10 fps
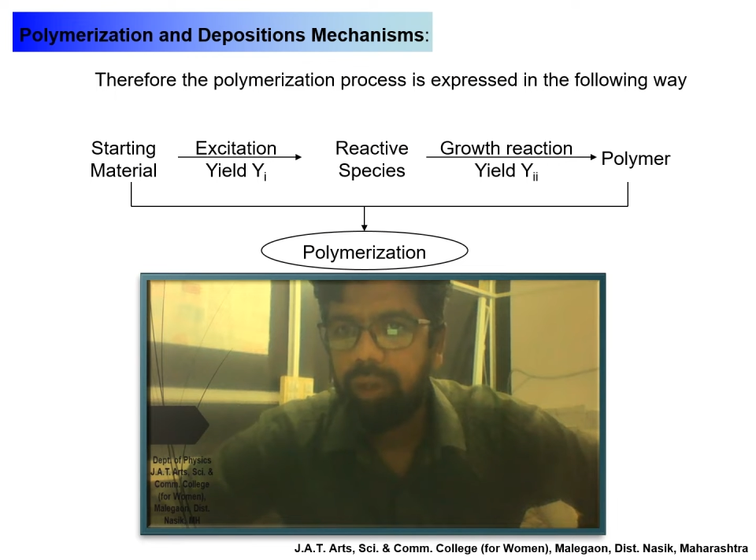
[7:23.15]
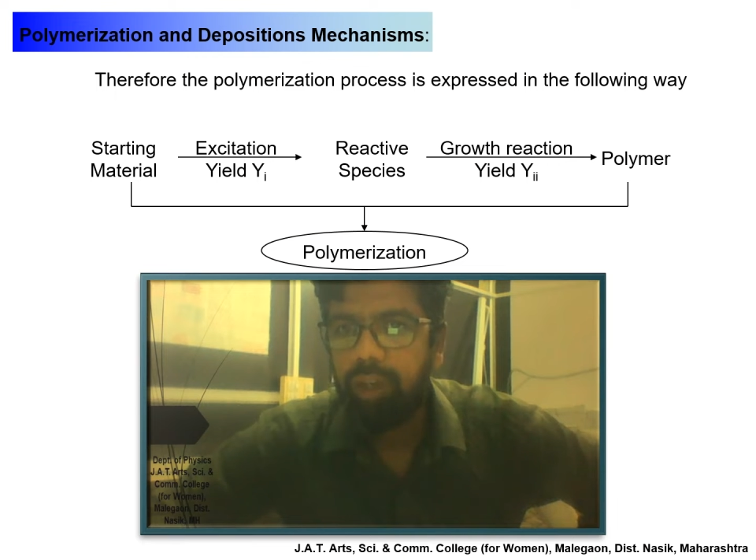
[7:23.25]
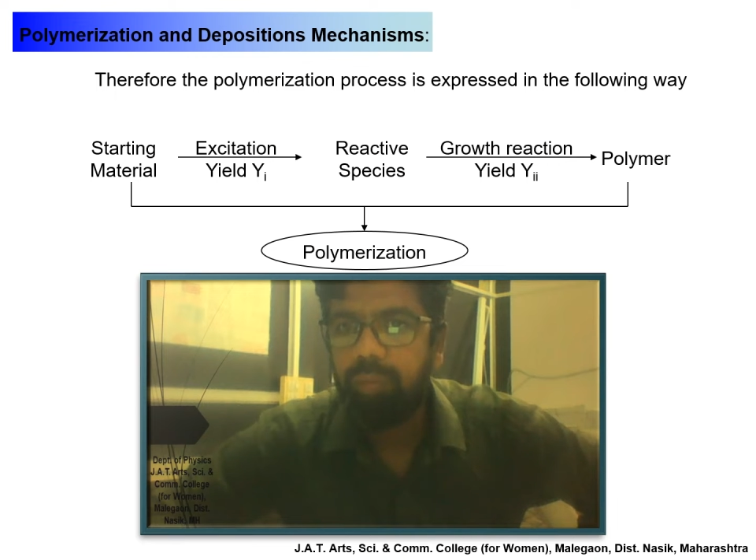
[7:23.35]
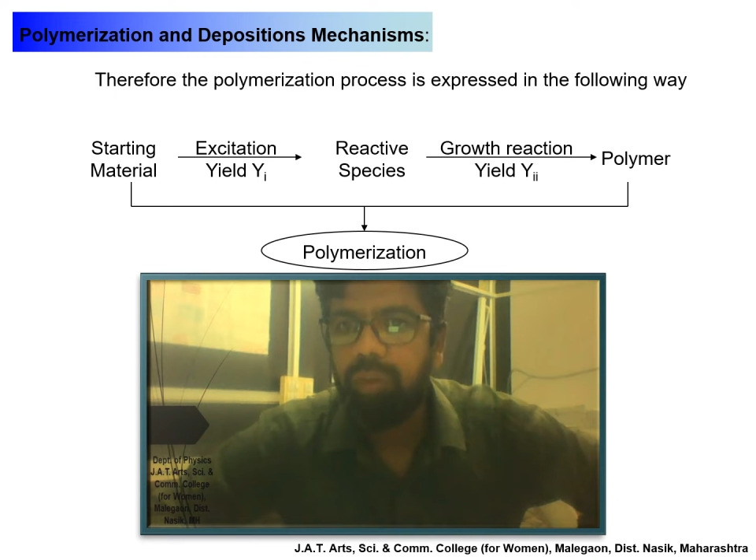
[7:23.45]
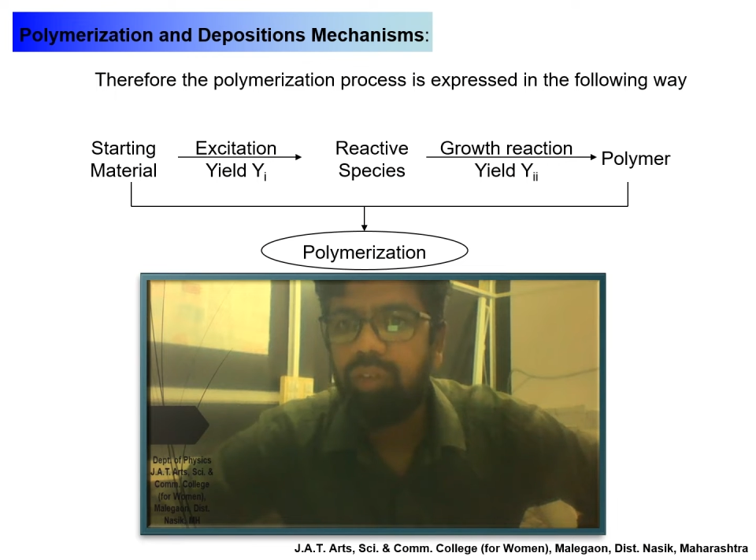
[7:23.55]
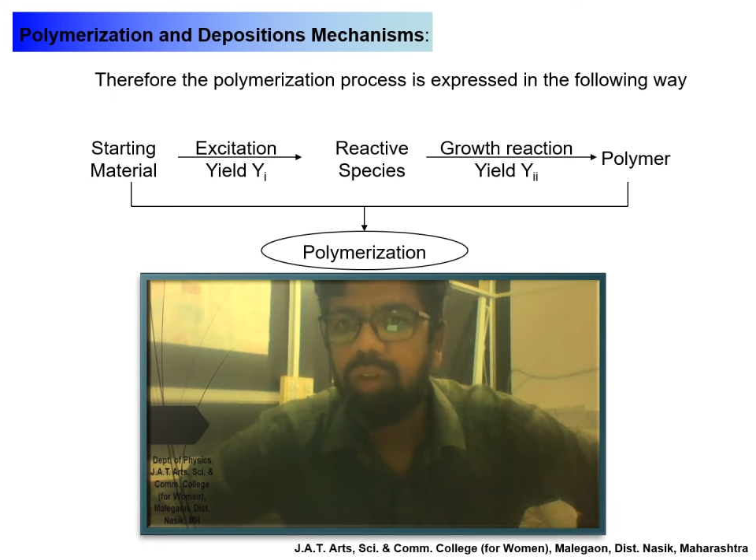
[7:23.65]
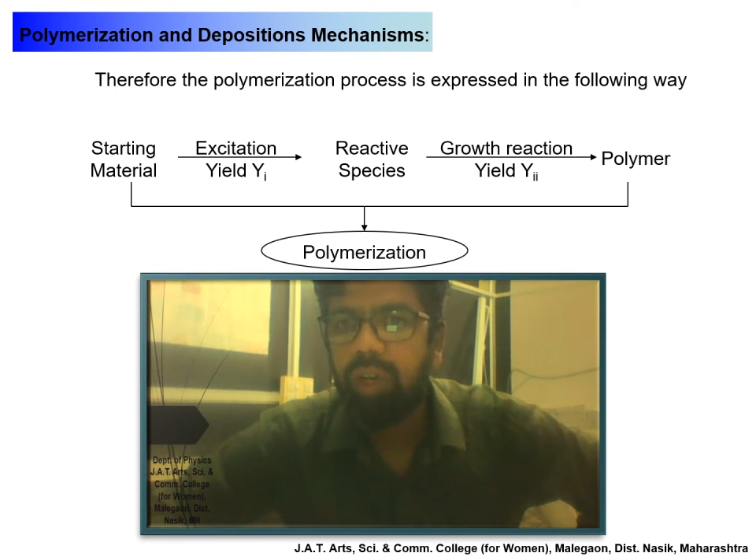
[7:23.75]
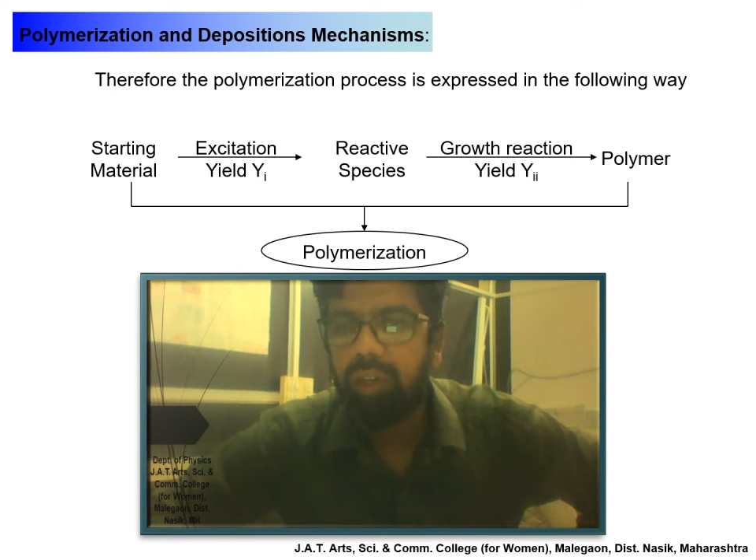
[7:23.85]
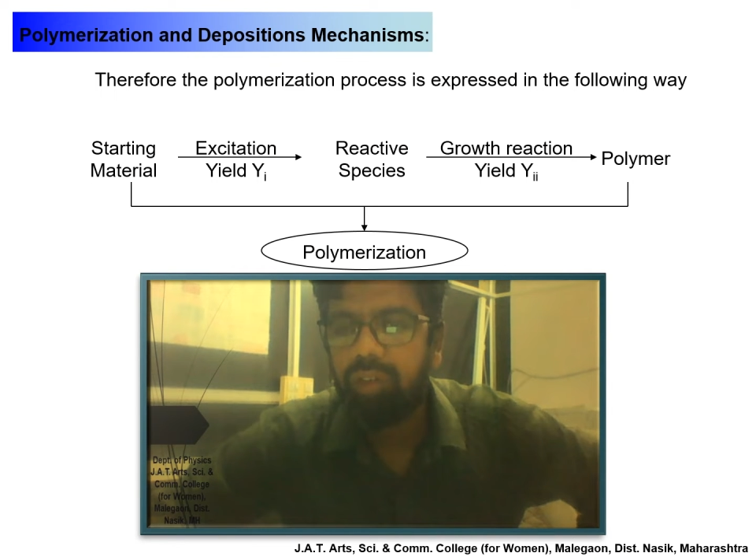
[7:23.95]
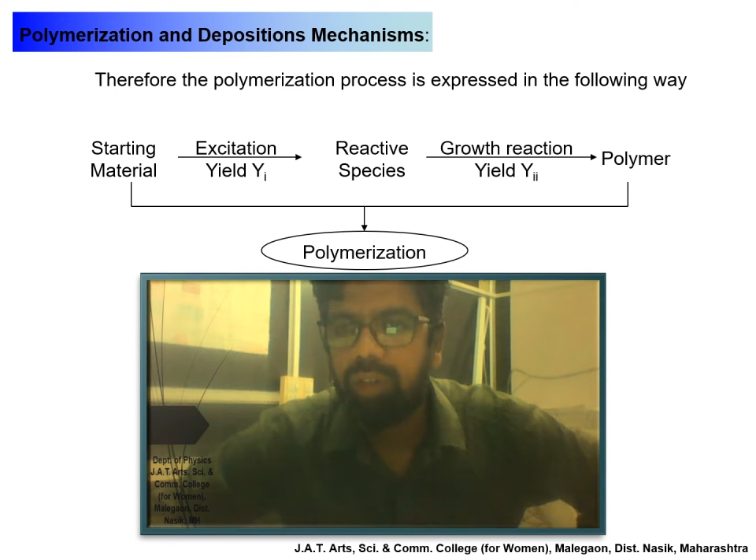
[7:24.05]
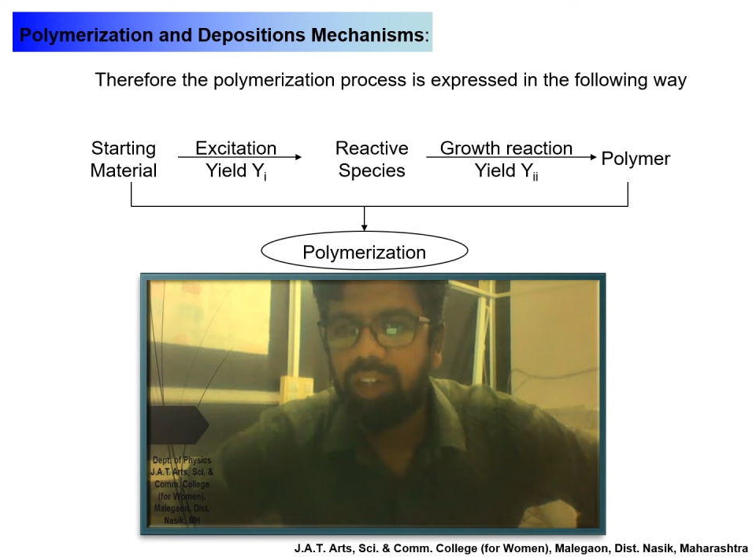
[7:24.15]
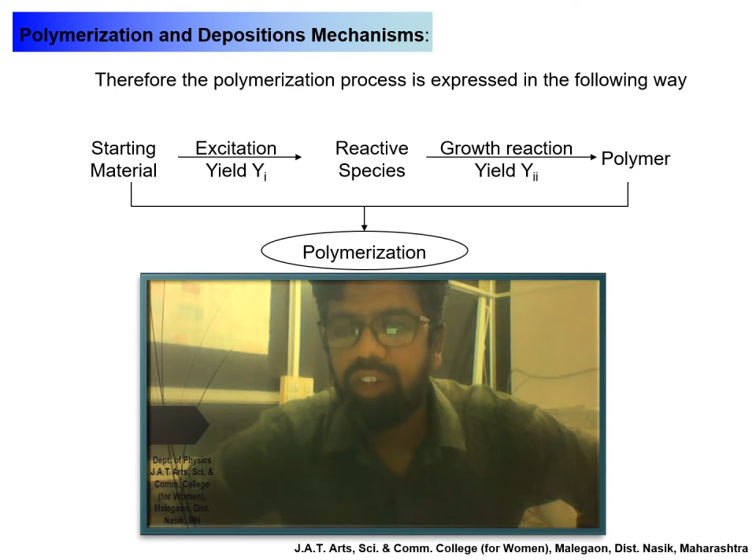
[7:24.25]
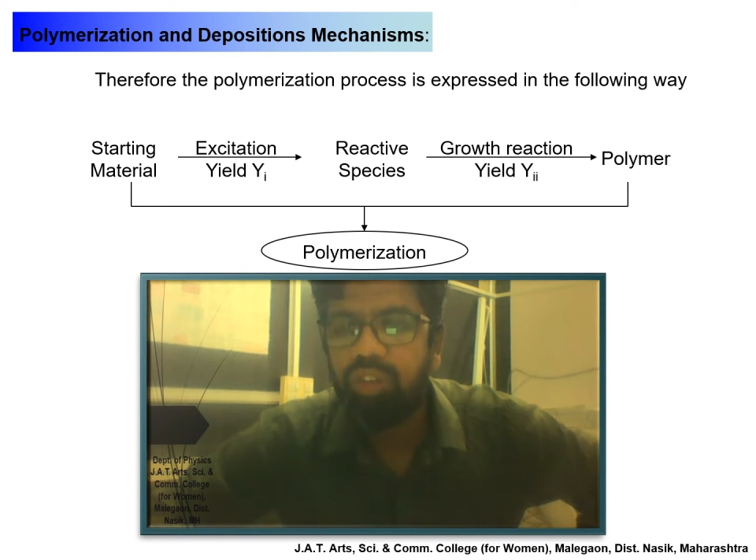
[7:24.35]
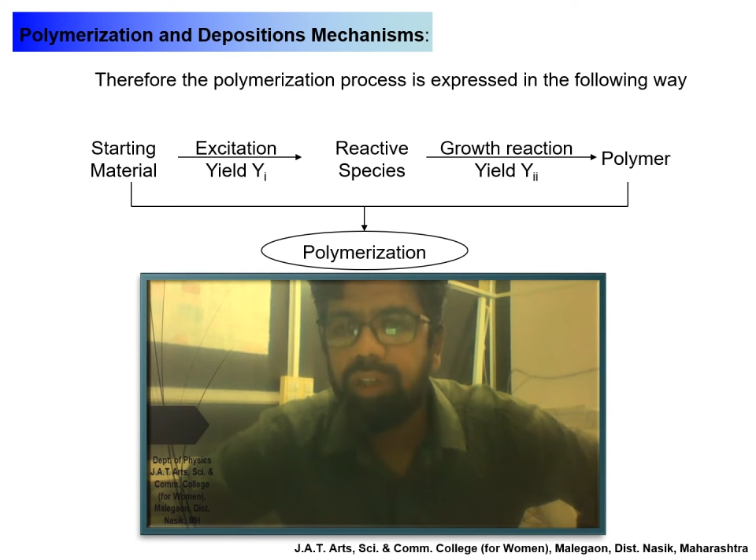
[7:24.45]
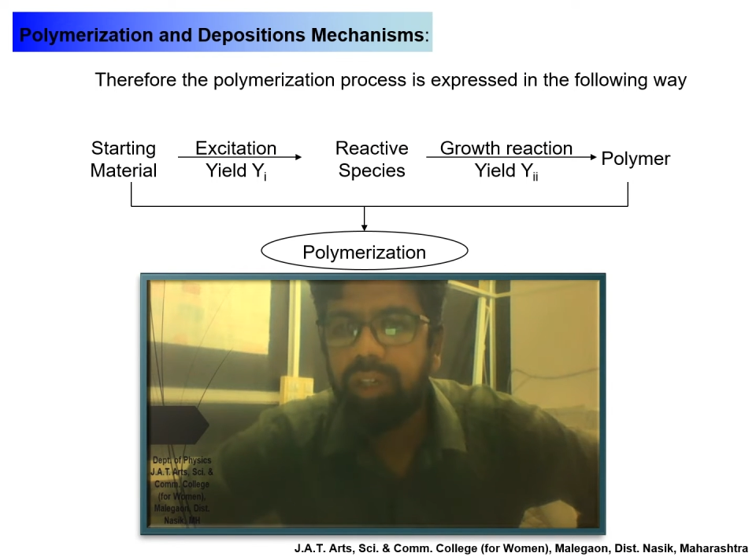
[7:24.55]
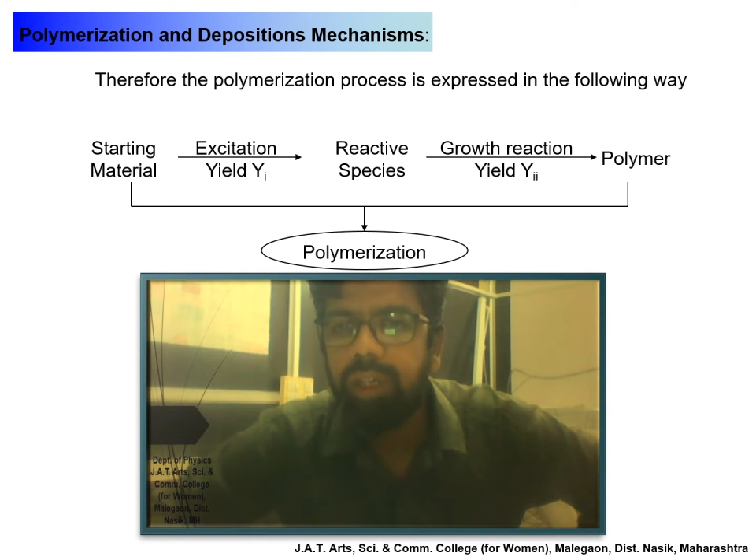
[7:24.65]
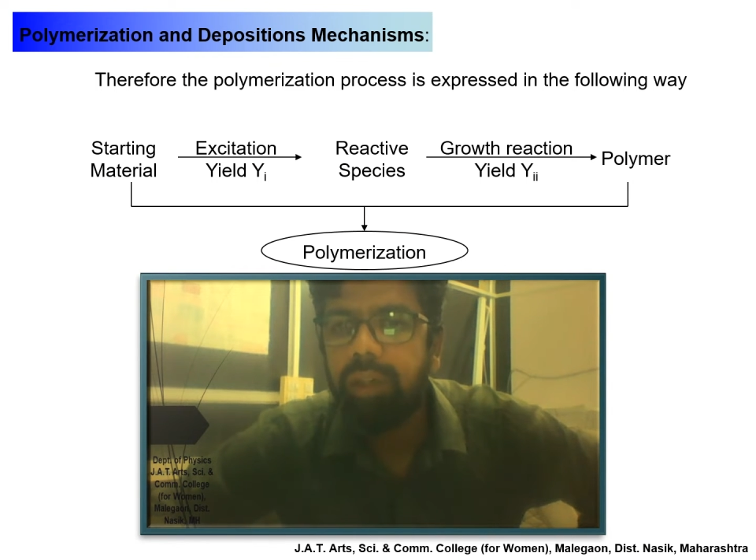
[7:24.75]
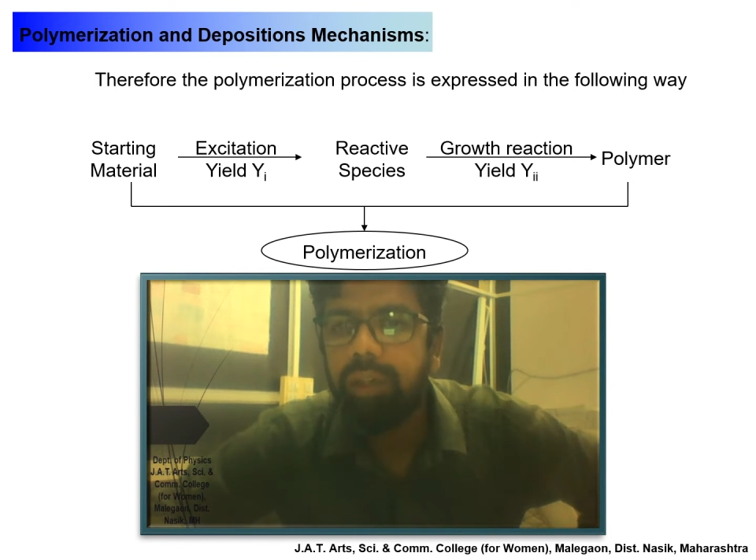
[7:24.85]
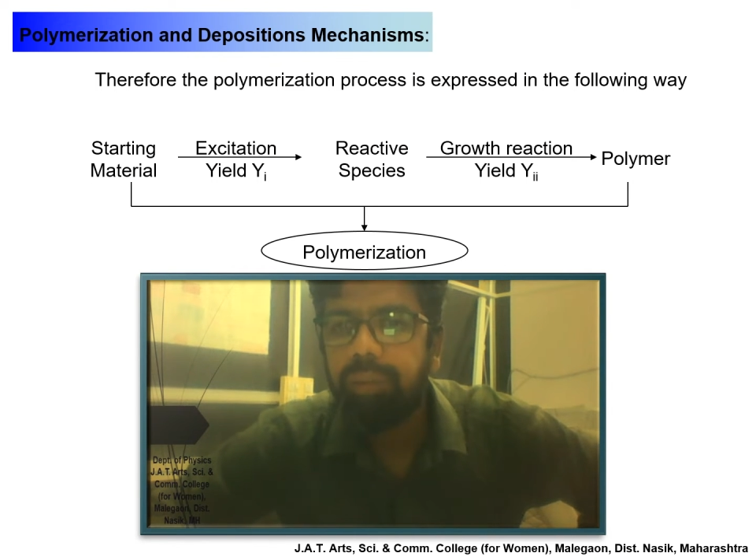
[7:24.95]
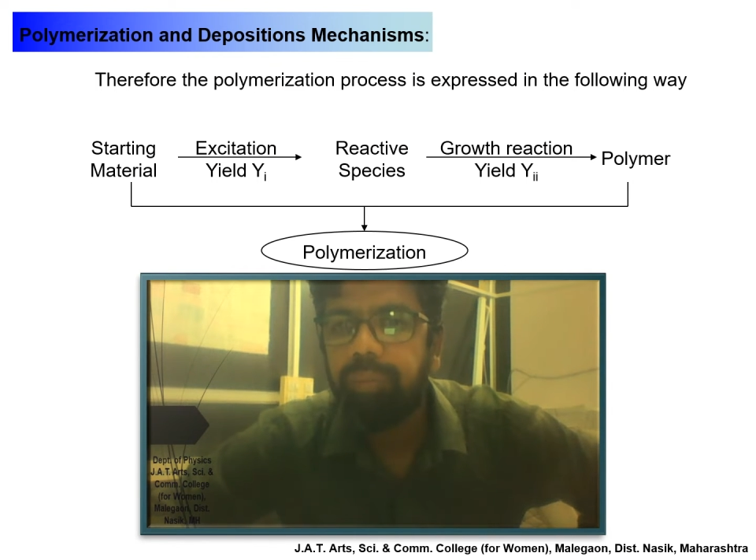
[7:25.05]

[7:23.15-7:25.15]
It means that excitation yield.